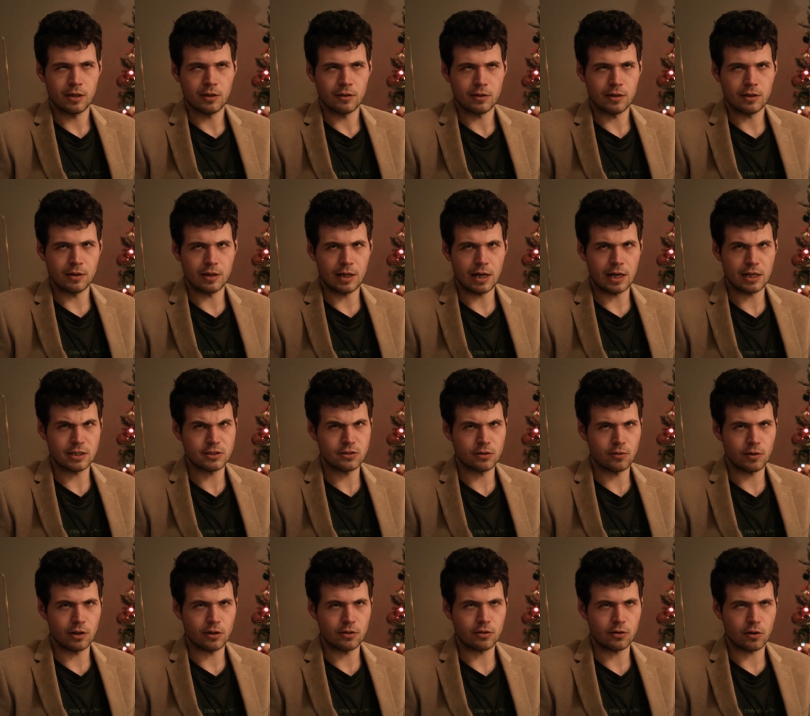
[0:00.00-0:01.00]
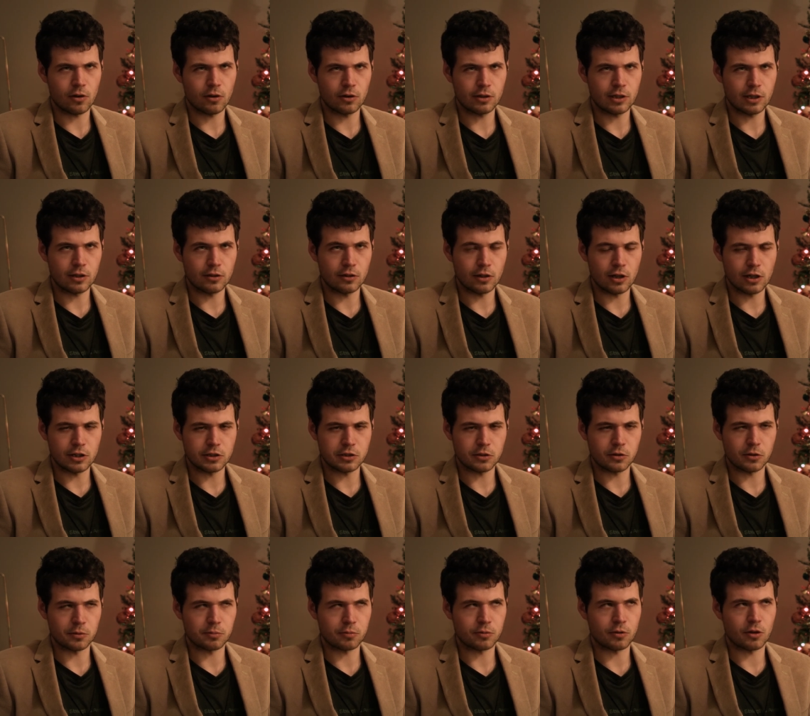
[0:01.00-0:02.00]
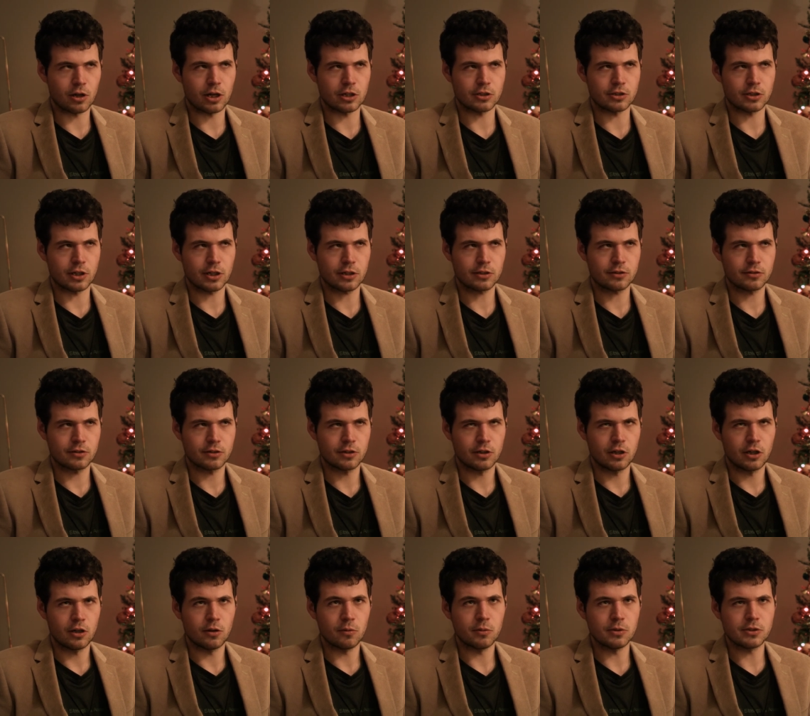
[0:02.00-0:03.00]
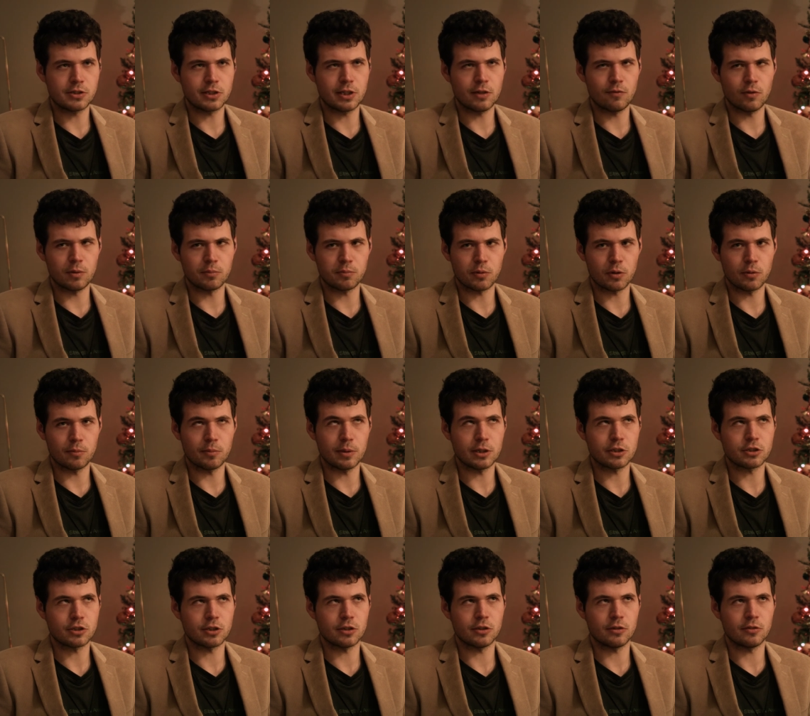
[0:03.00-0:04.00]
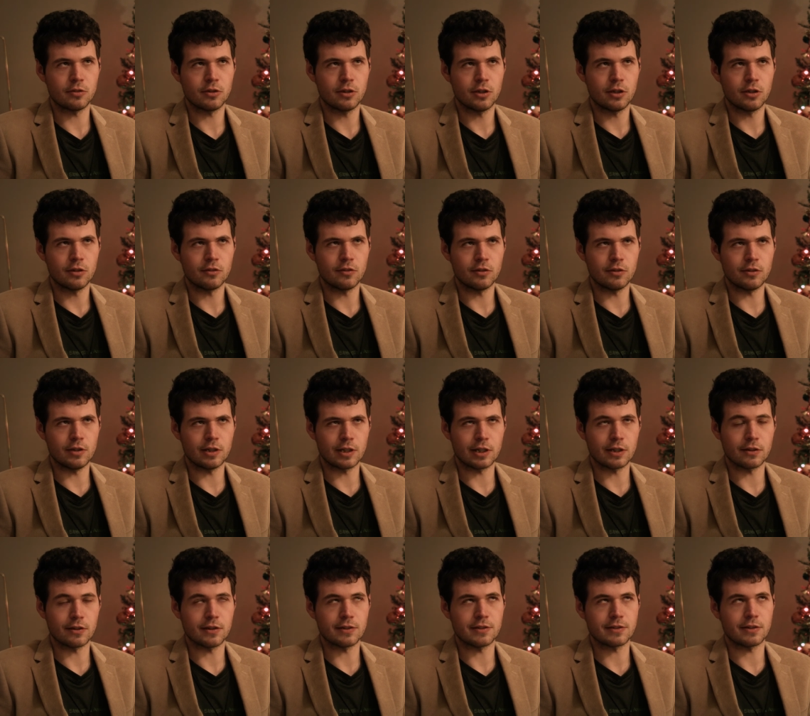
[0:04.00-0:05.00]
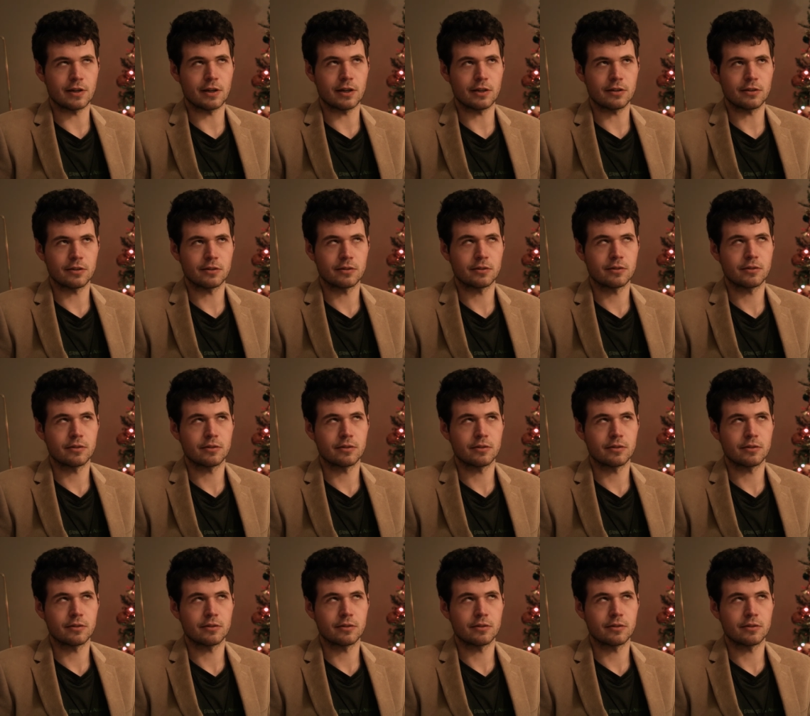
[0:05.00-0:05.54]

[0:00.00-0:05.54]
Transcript: the Nazareth Archaeological Project was given permission to dig at the site.